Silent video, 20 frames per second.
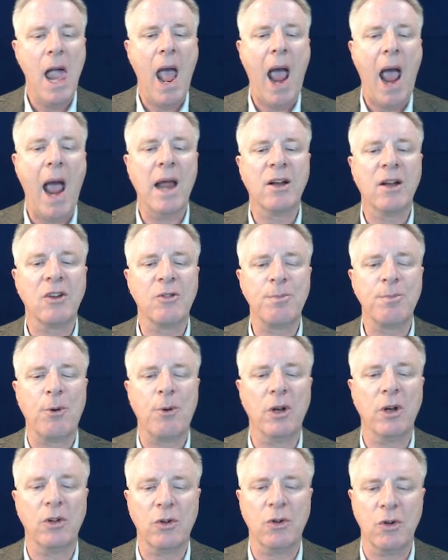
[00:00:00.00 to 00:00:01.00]
and it's
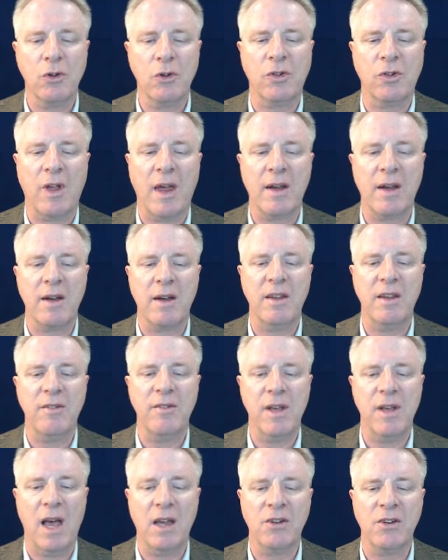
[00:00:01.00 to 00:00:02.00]
0.2 standard
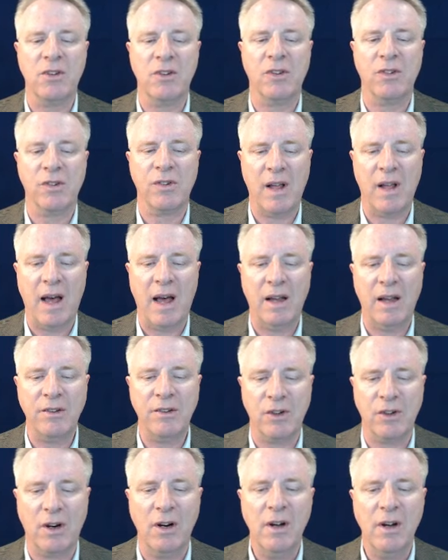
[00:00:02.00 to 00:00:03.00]
deviations
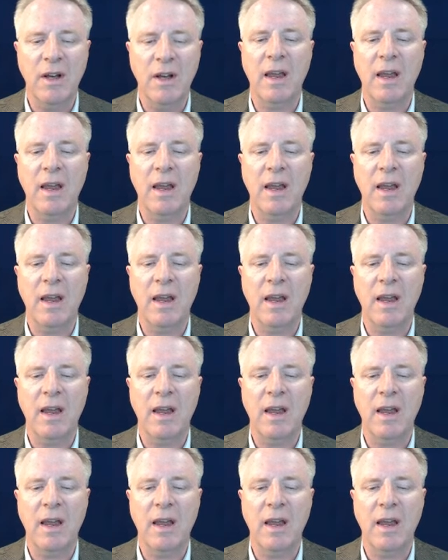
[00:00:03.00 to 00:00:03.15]
larger